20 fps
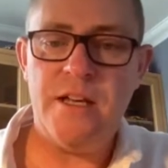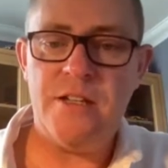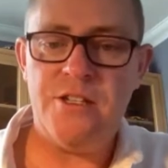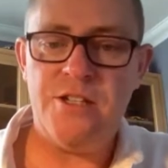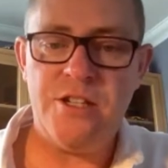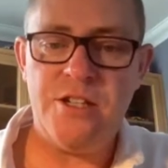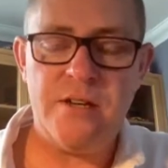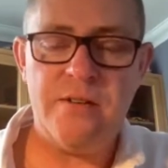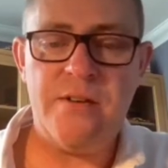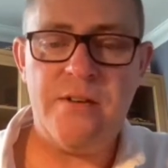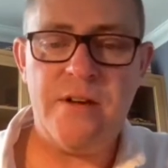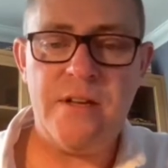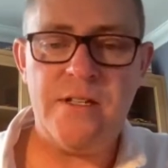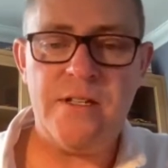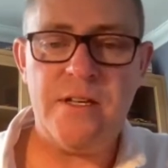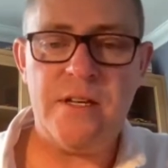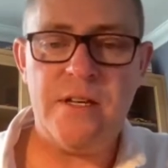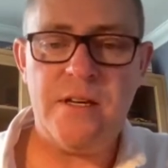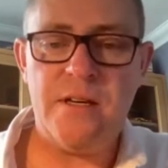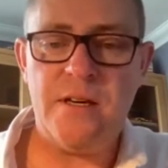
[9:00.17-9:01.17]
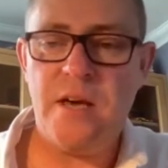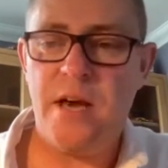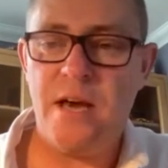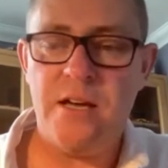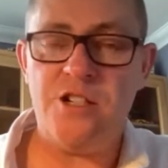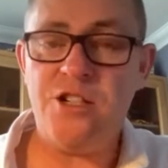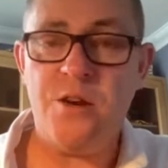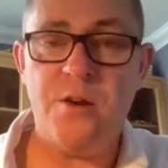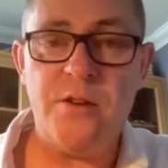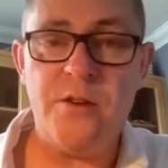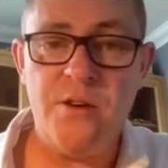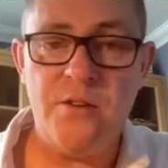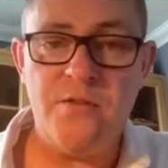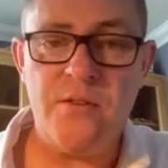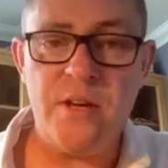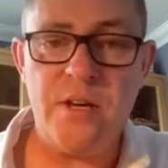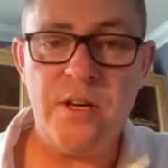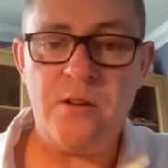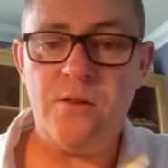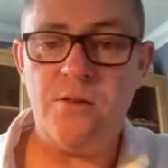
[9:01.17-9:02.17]
showing your
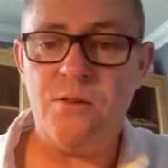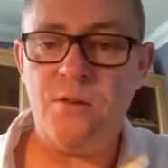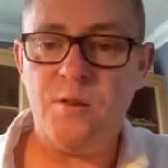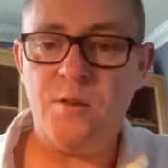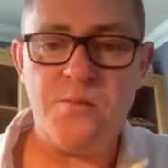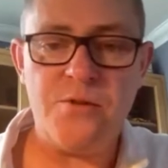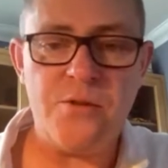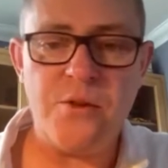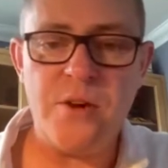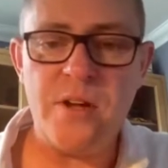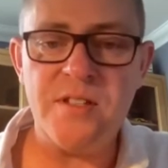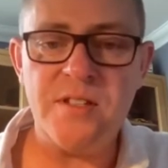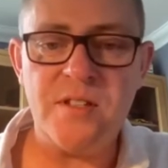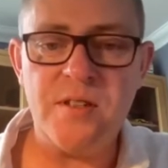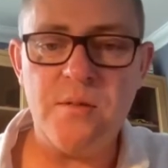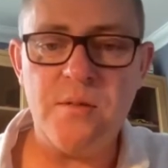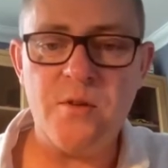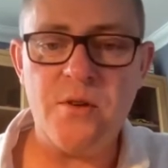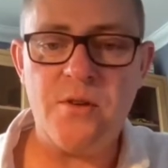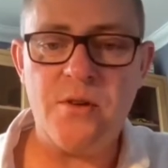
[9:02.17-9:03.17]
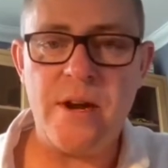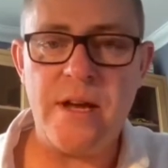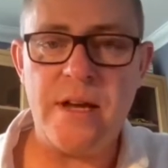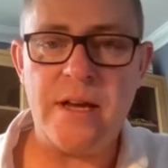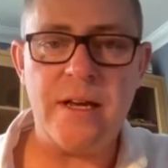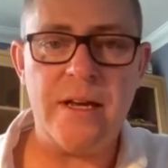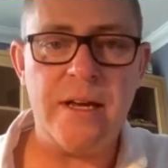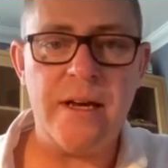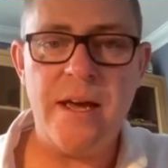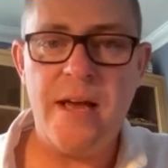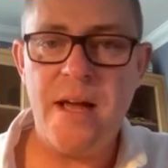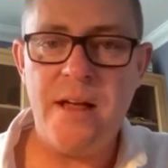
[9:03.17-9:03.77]
vehicles, pricing them correctly,